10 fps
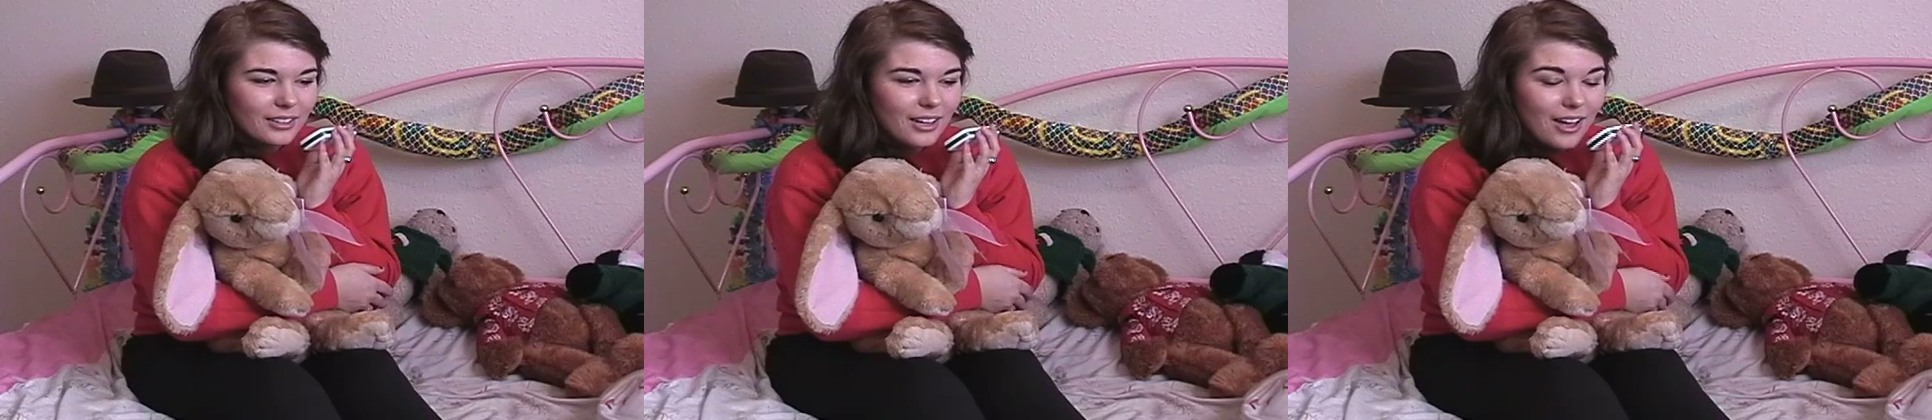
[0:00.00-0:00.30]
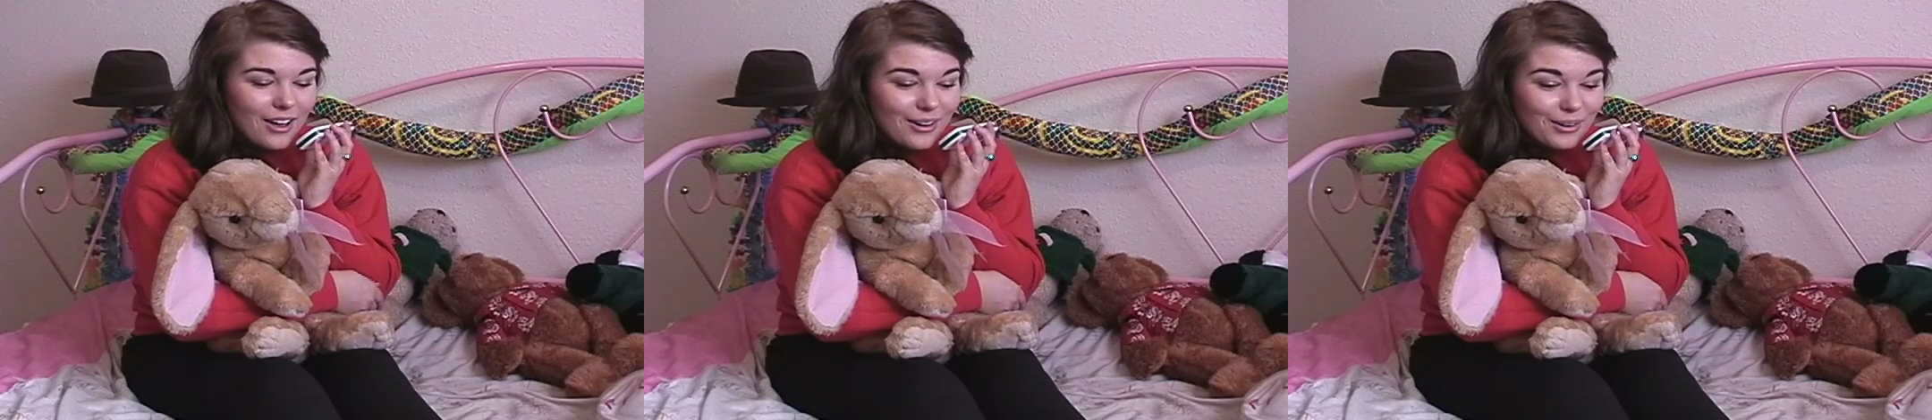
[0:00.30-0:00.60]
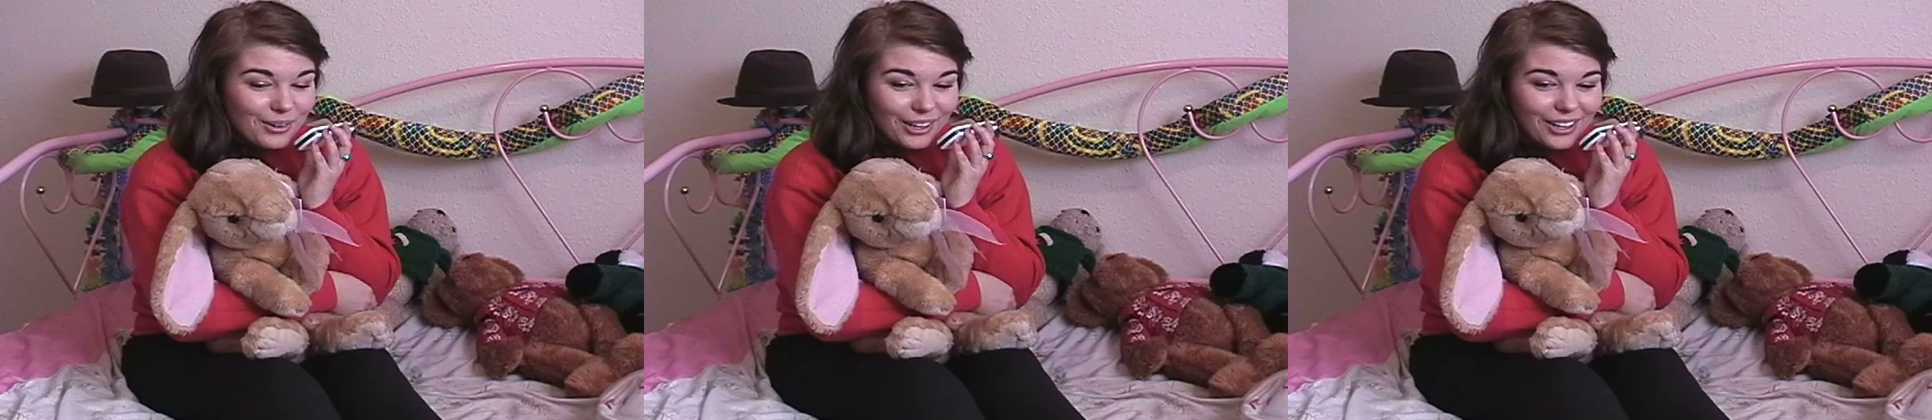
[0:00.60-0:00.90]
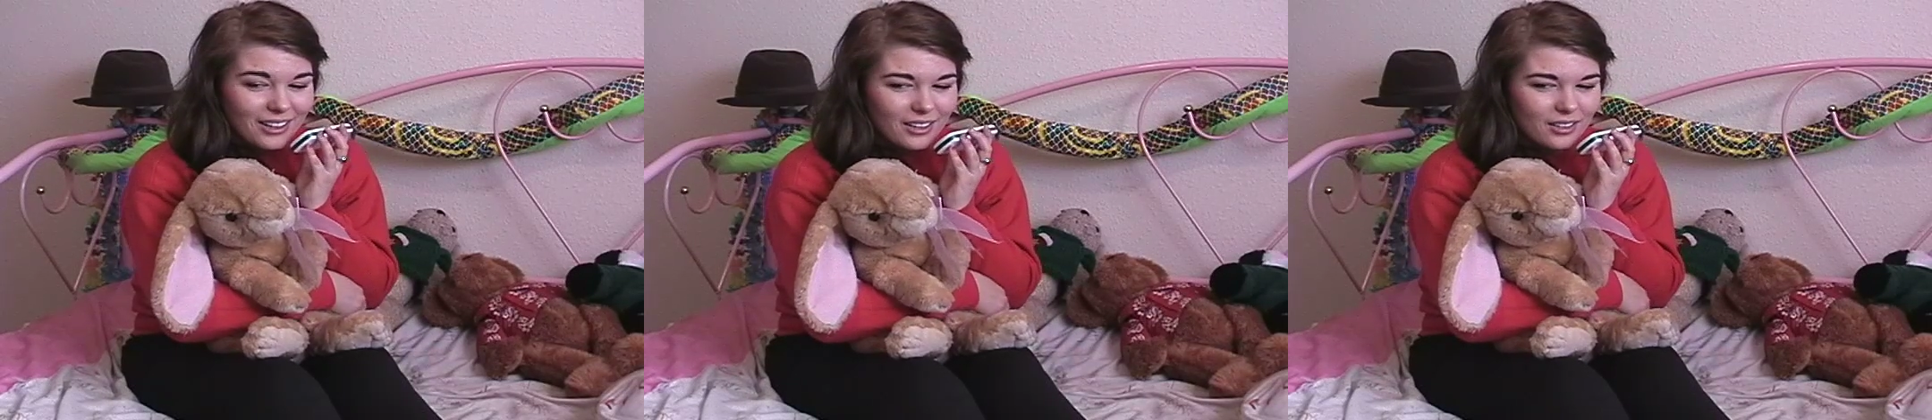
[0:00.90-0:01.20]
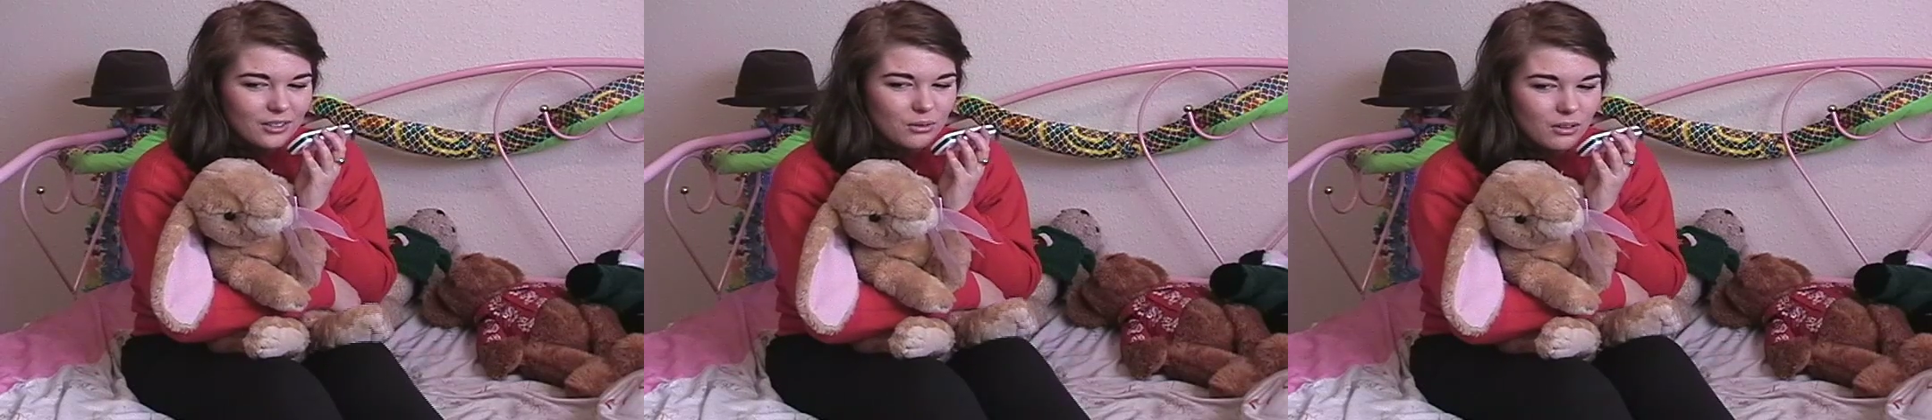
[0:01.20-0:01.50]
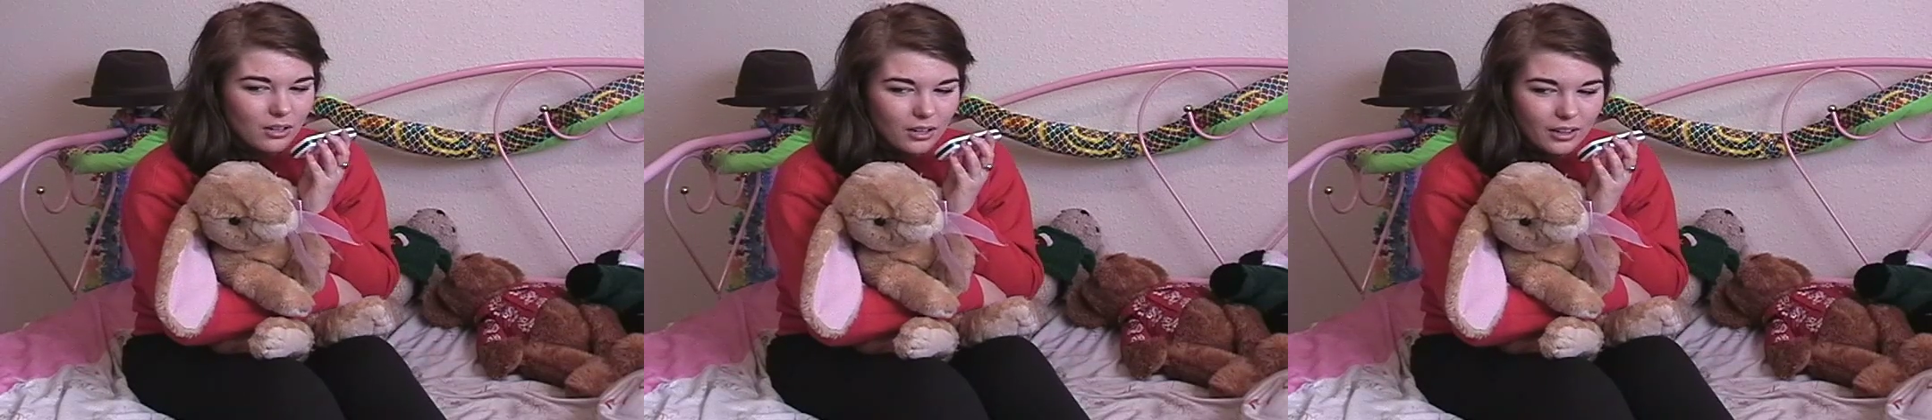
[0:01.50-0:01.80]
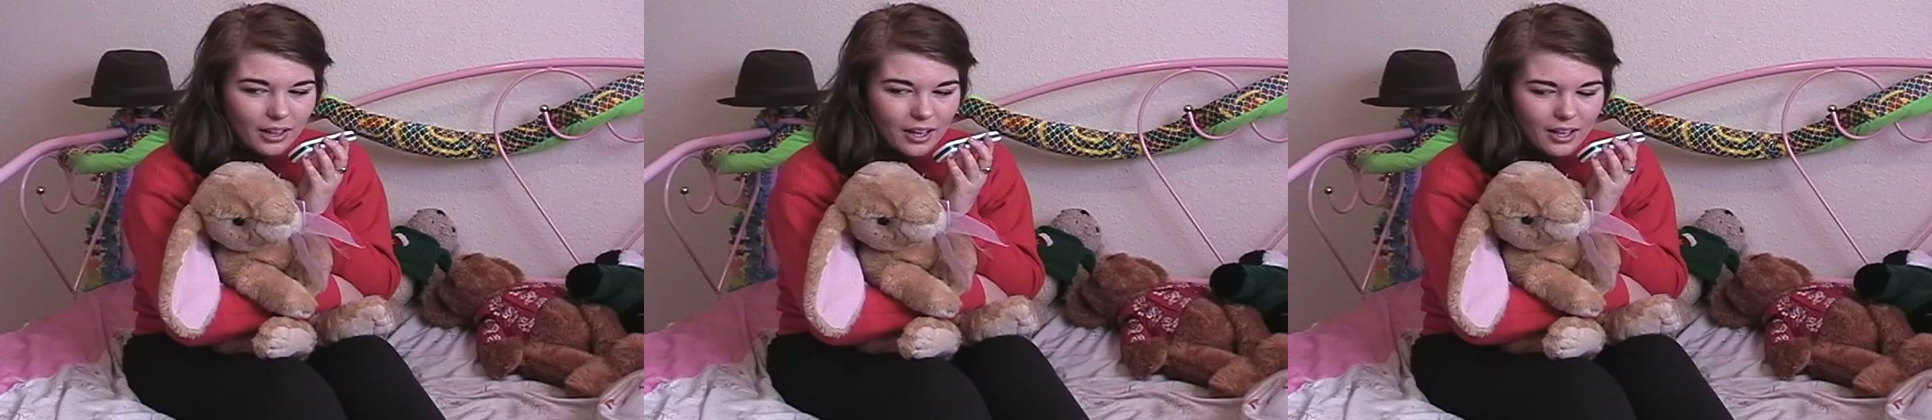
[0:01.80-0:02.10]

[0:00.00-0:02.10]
Oh, cool.